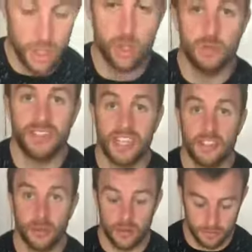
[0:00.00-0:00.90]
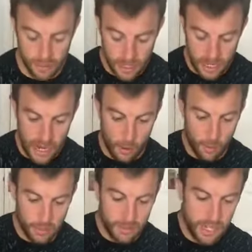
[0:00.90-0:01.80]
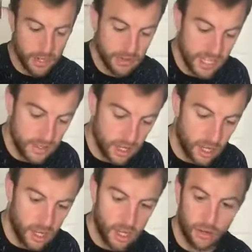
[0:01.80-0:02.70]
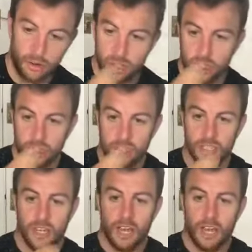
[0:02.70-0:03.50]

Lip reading: to use potatoes. Now, with potatoes, these are non-cooked,